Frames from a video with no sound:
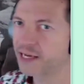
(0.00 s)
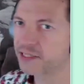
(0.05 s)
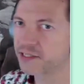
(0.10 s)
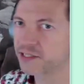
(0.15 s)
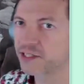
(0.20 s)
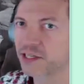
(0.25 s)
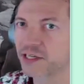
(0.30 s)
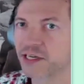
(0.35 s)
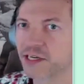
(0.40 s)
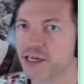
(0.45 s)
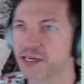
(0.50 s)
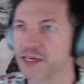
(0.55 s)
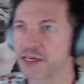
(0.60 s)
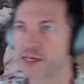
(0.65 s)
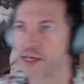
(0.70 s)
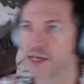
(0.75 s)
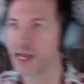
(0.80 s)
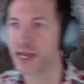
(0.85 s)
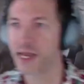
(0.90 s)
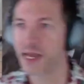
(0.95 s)
as
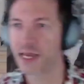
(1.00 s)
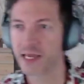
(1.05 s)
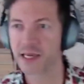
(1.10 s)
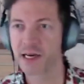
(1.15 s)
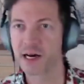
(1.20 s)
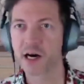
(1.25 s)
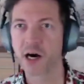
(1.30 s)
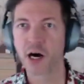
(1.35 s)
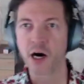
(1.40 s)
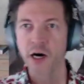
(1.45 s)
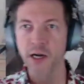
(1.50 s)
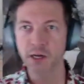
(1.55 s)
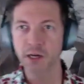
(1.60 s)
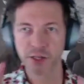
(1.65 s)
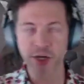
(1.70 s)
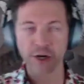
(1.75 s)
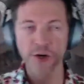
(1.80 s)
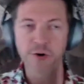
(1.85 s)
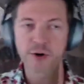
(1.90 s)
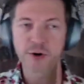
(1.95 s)
a
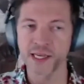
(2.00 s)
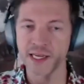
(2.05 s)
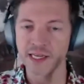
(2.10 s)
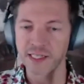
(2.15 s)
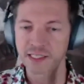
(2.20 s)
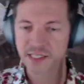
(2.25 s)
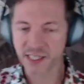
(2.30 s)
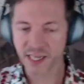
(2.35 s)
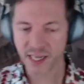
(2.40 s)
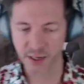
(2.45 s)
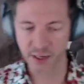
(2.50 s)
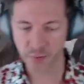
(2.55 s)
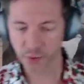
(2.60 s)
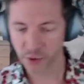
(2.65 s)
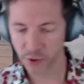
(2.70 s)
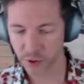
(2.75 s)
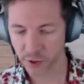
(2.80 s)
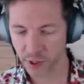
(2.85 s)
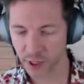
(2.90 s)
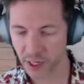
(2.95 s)
ongoing
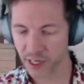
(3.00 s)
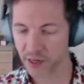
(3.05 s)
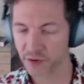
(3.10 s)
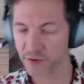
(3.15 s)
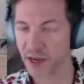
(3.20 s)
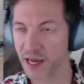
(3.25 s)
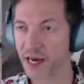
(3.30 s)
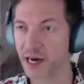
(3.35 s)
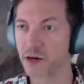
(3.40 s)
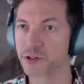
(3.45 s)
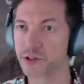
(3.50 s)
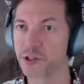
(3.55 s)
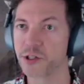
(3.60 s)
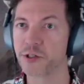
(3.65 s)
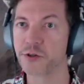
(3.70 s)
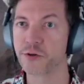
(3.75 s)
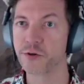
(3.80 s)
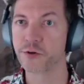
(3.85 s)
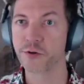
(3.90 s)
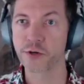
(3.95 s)
example of how
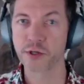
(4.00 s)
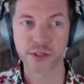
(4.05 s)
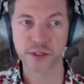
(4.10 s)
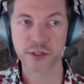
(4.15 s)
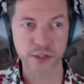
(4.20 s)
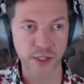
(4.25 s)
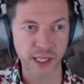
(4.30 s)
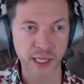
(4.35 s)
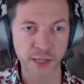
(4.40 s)
to